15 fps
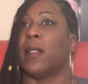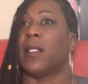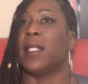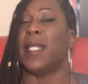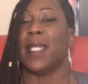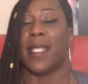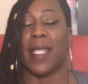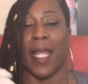
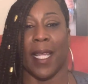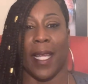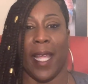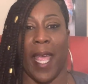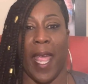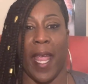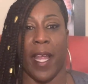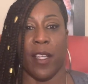
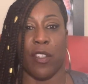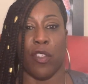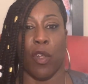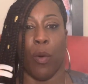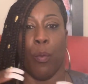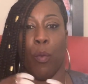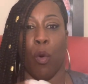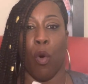disengage,
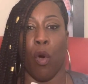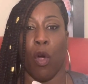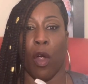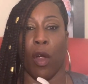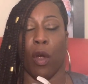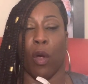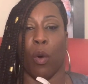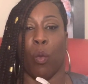the
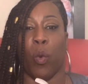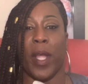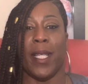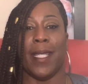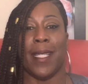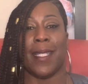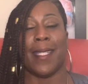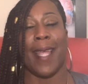more we
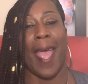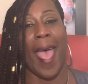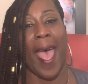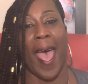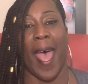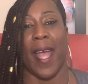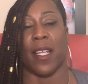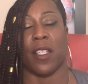
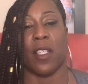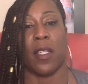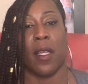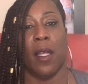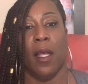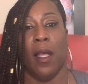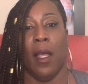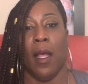detach.
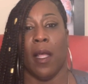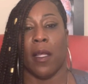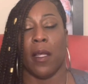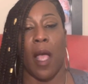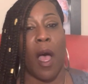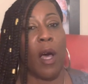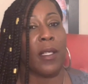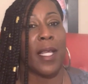
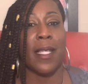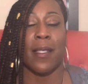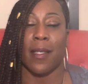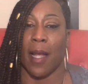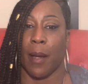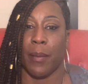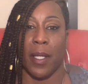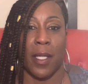Y'all, let's
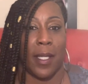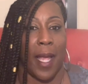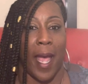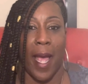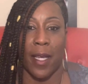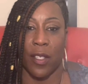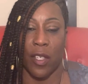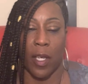stop
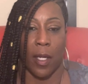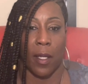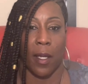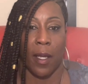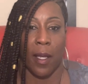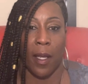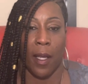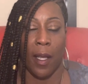detaching.
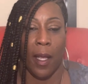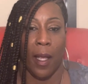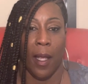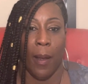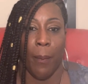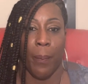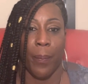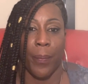
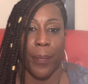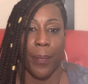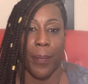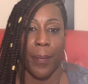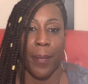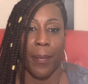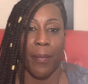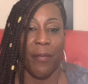
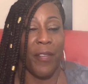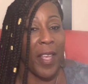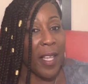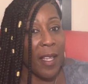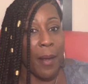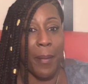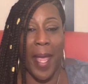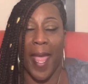
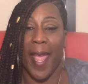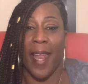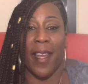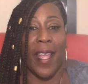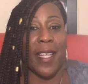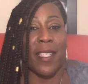Villain and